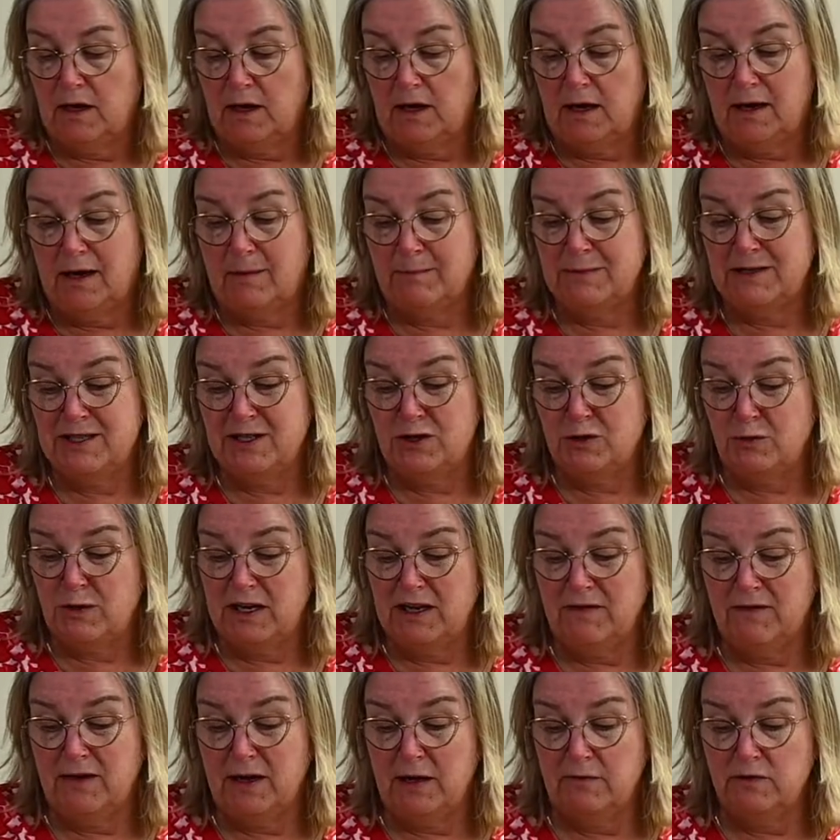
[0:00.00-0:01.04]
up to
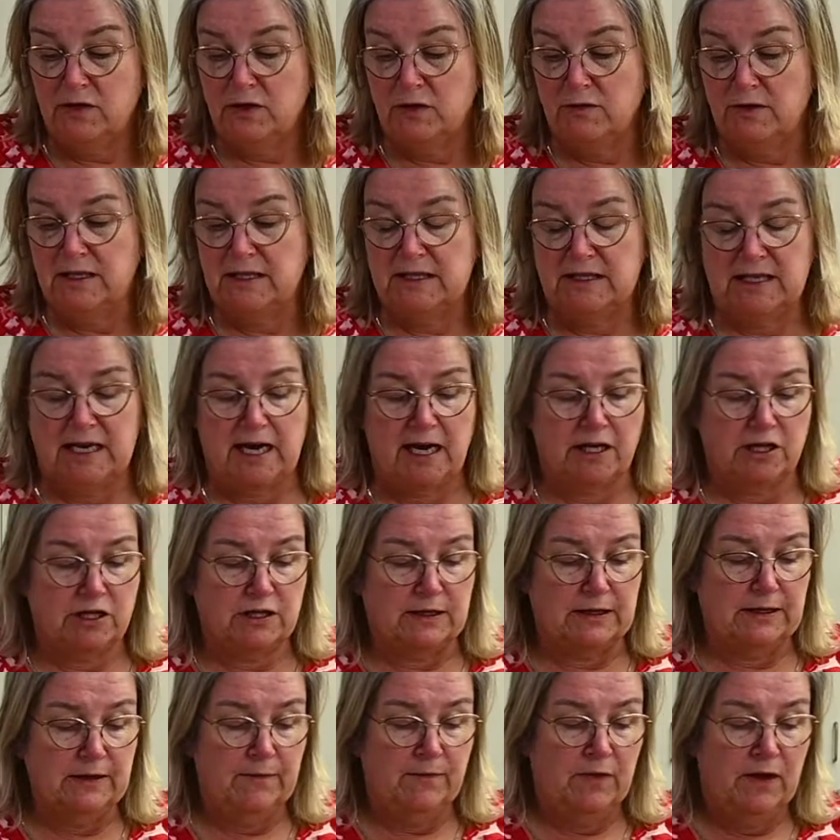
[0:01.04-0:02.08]
25 degrees
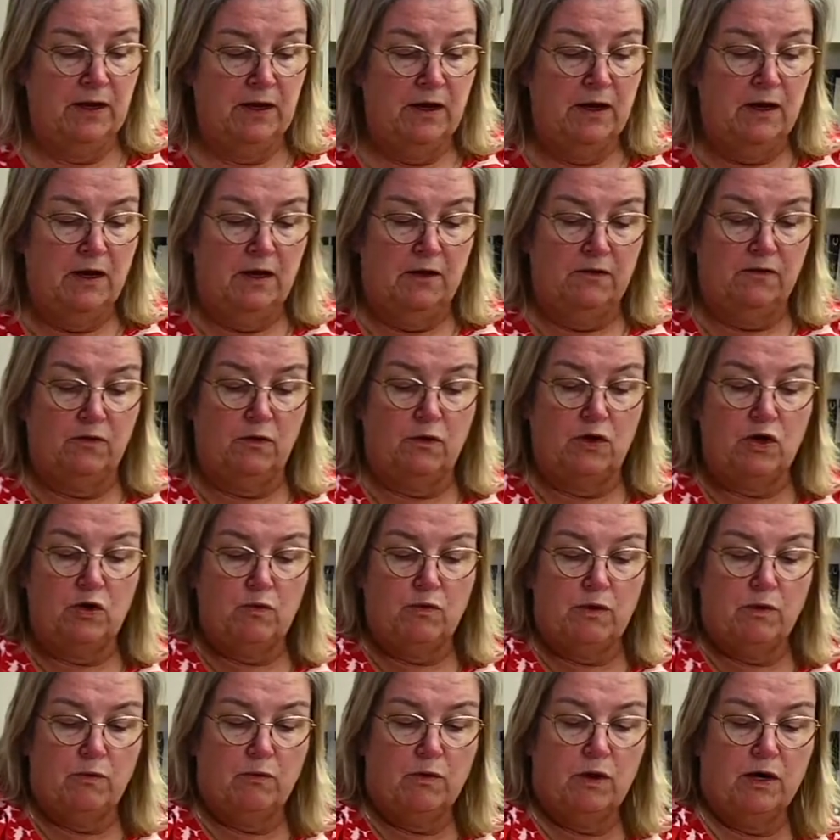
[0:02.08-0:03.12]
actually. So you
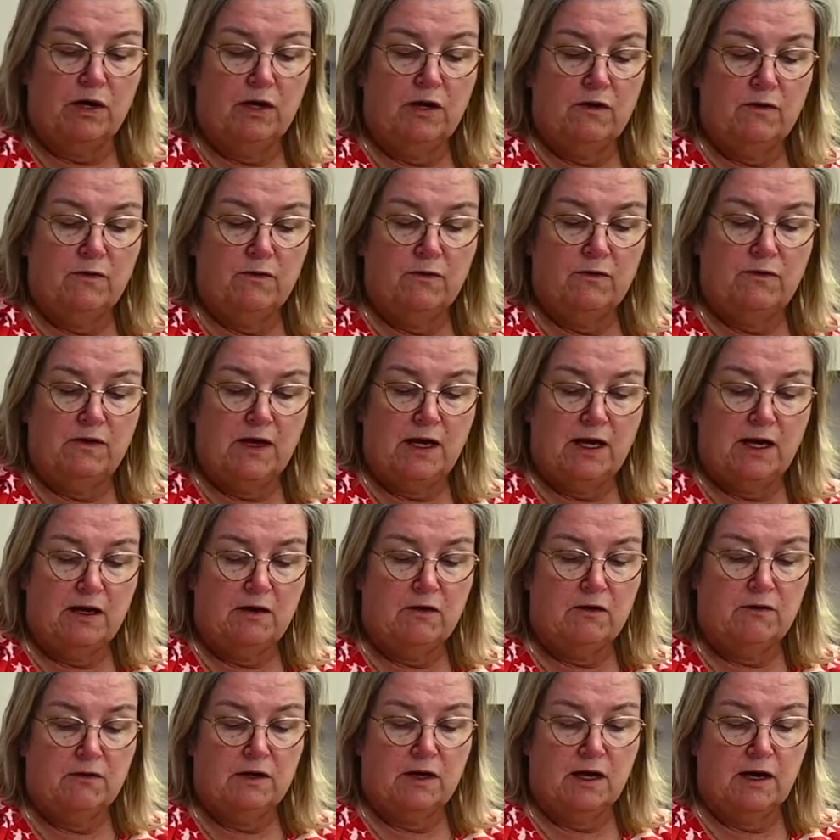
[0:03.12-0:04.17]
will want to use a
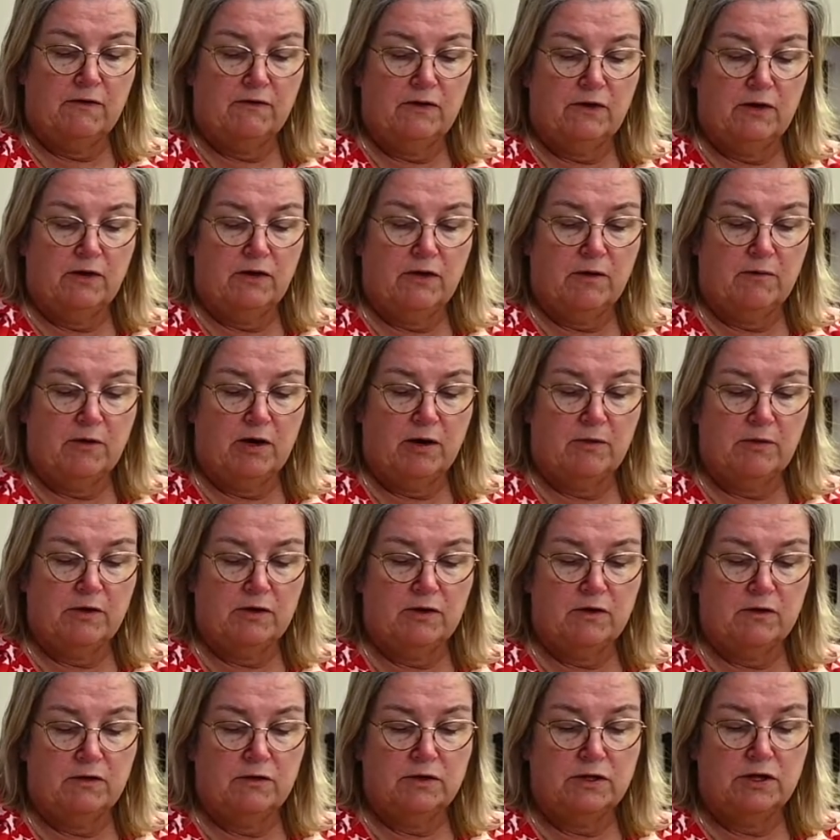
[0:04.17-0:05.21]
good oven
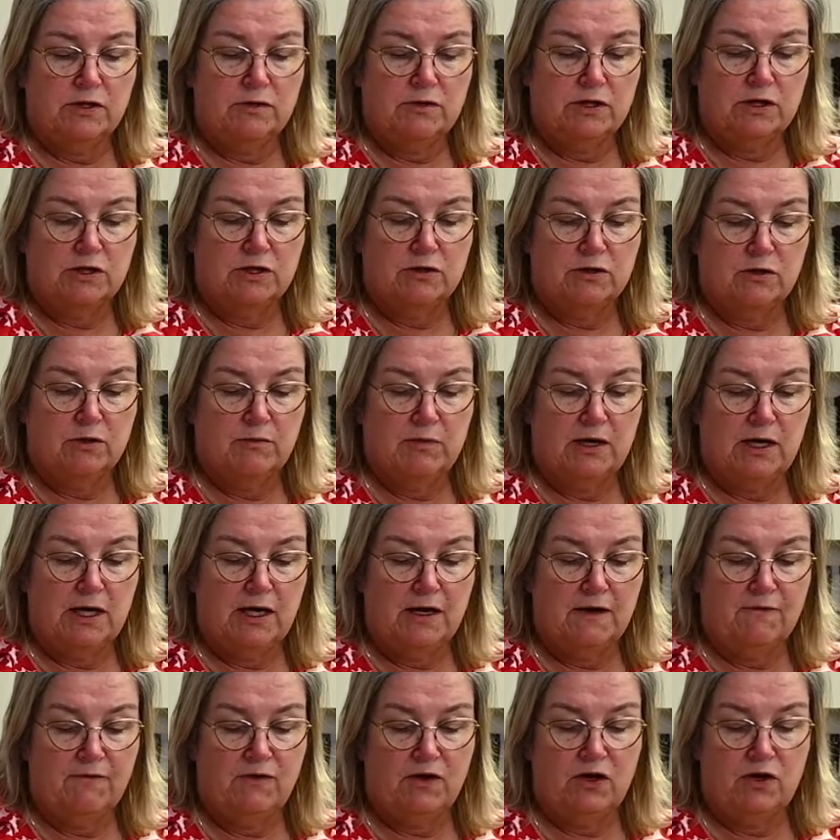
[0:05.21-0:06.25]
thermometer to determine
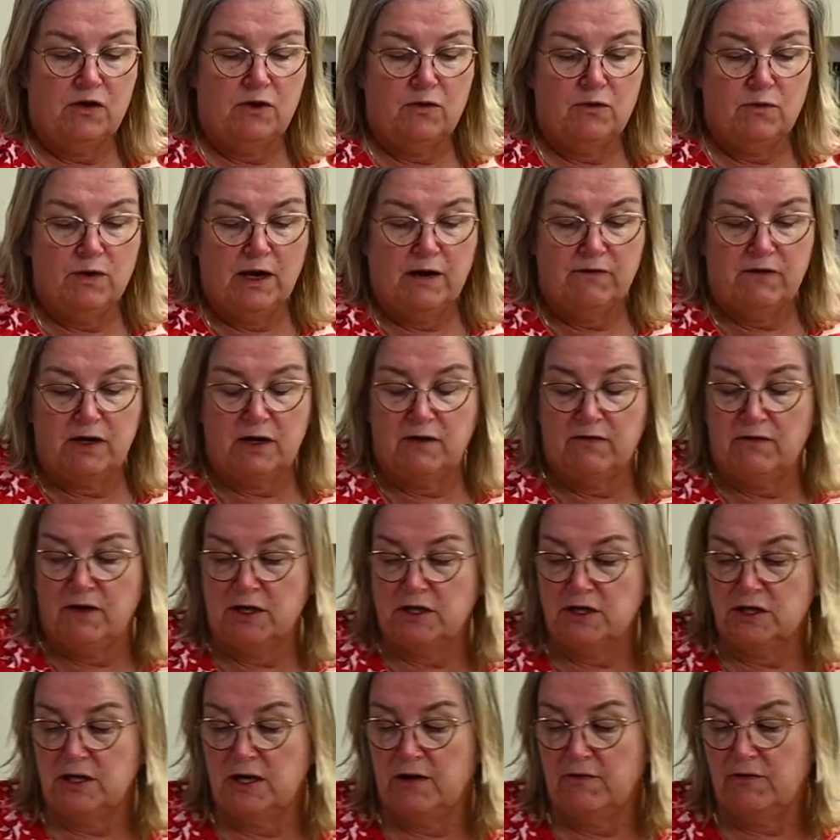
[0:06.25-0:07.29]
if you have a
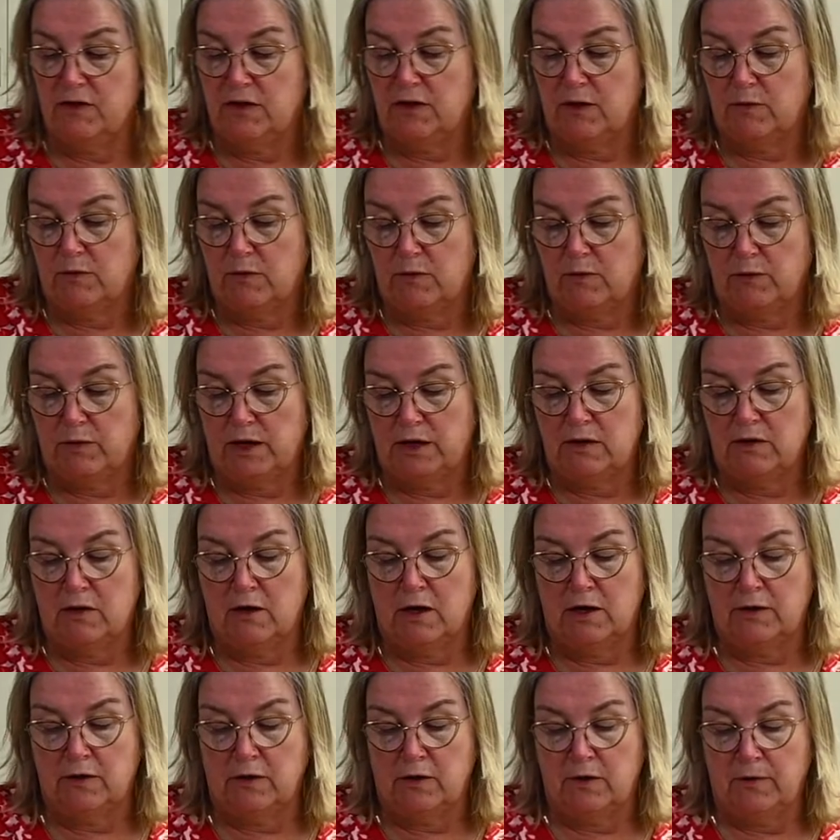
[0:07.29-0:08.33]
convection oven that will run
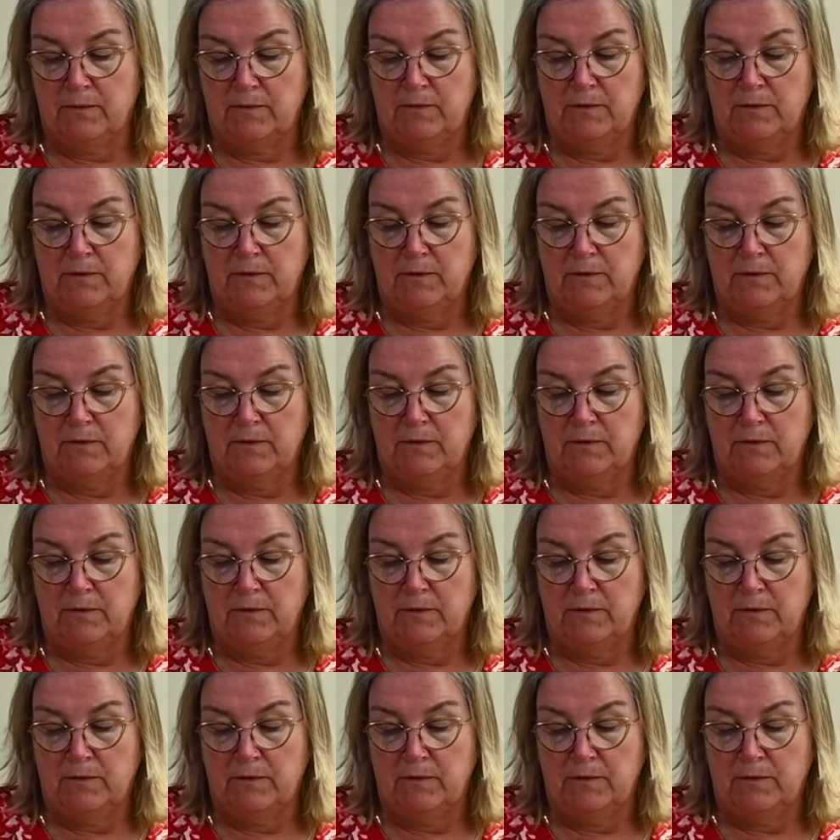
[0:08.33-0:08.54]
hotter.